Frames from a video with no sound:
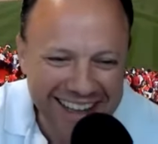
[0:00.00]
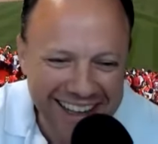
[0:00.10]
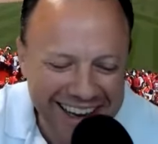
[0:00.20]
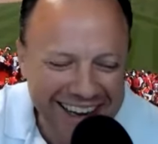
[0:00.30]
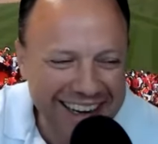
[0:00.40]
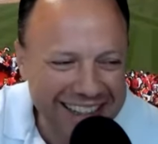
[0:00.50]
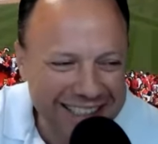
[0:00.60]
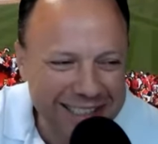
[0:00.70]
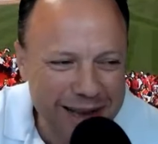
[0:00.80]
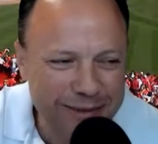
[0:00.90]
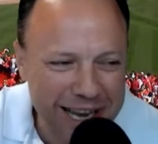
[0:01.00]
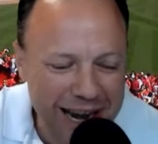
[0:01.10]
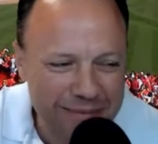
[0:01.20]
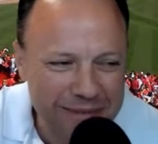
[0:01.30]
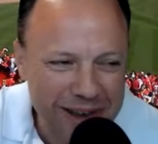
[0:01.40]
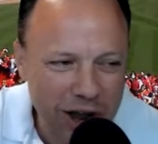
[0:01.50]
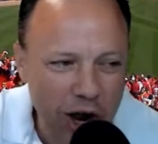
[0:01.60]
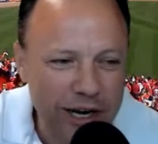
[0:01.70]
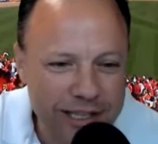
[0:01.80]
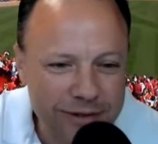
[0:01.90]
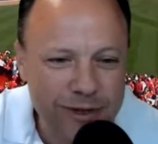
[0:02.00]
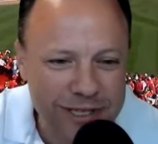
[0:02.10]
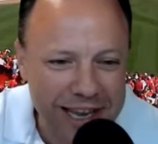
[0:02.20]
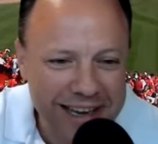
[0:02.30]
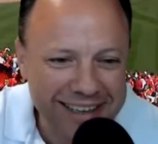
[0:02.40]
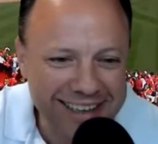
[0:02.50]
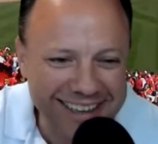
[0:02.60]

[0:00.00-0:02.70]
like at the same time, on a different day,